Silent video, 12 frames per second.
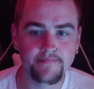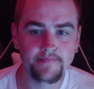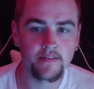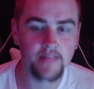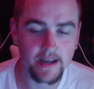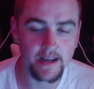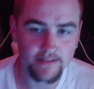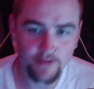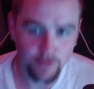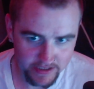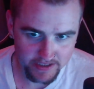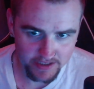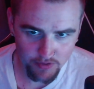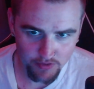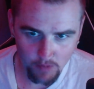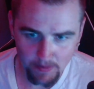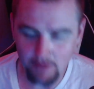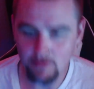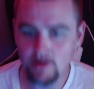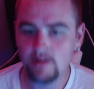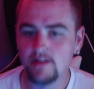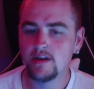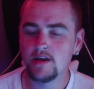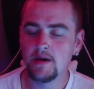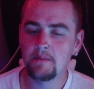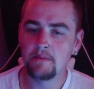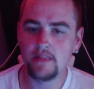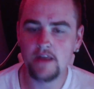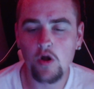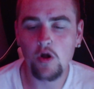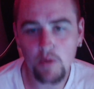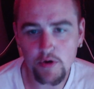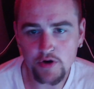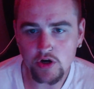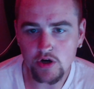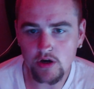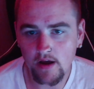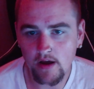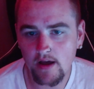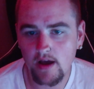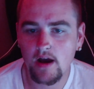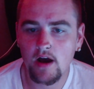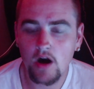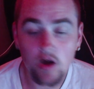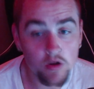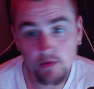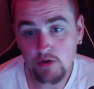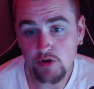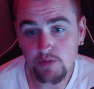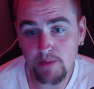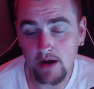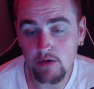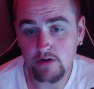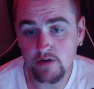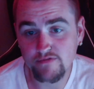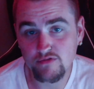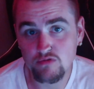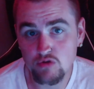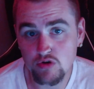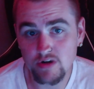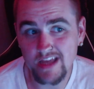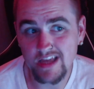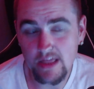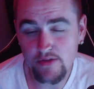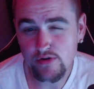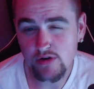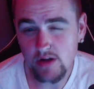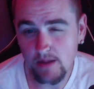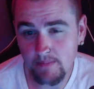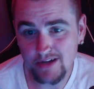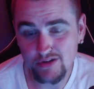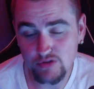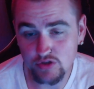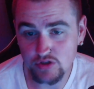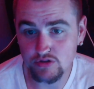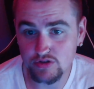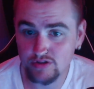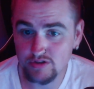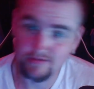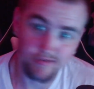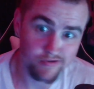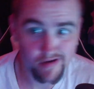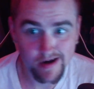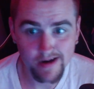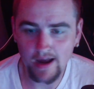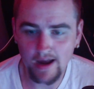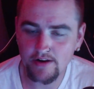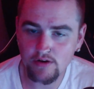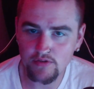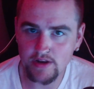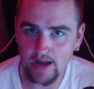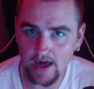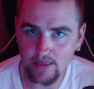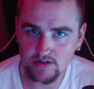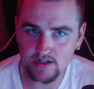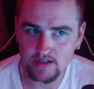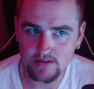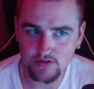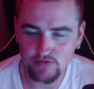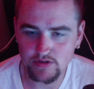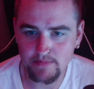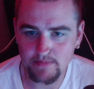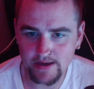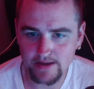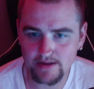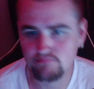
then they're easy to throw power on. But all motor power for either, I'm not too sure is too great. I know the 9th gens only make